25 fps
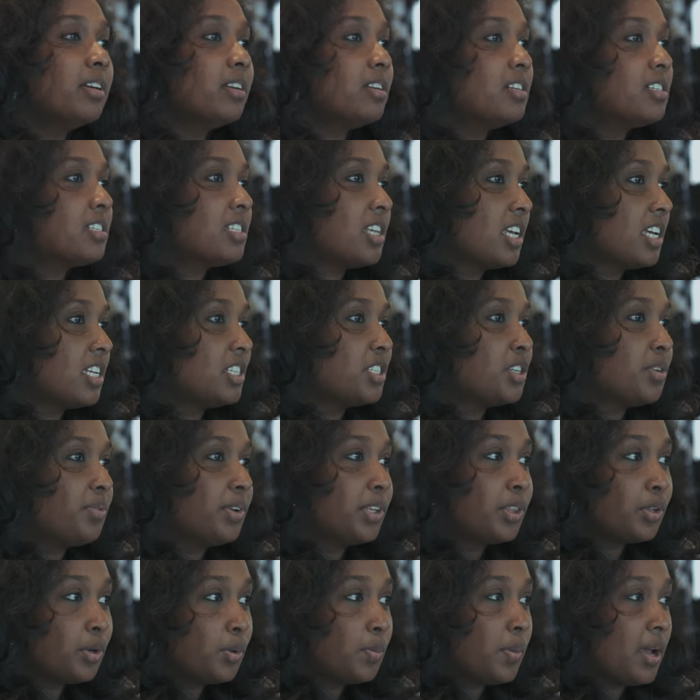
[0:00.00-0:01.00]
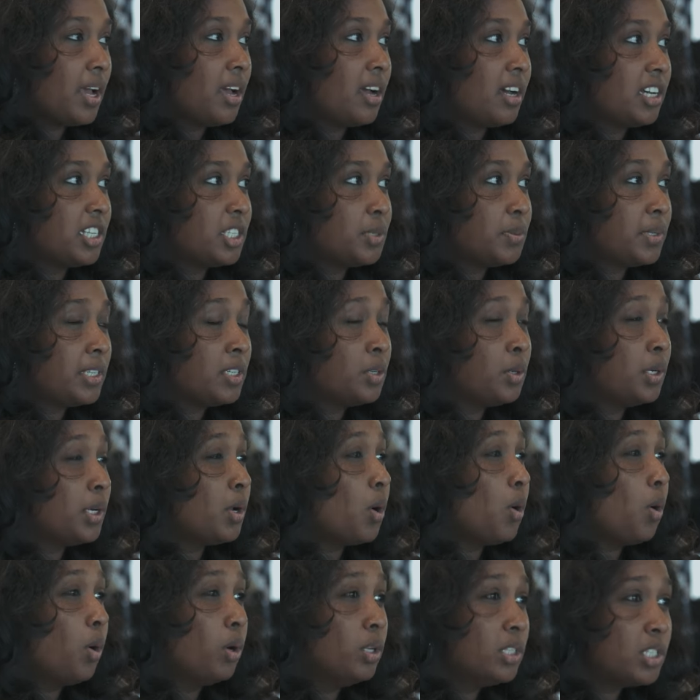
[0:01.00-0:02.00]
across AJV through my husband, who
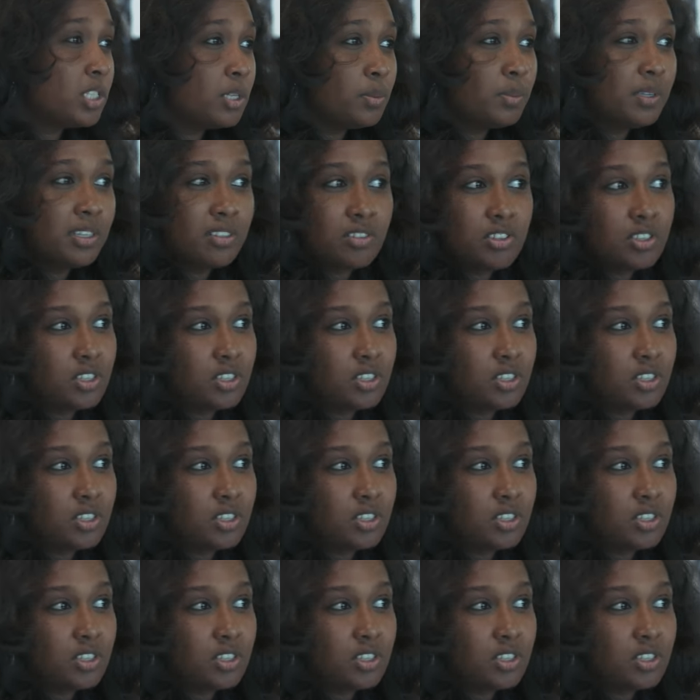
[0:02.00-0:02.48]
had also been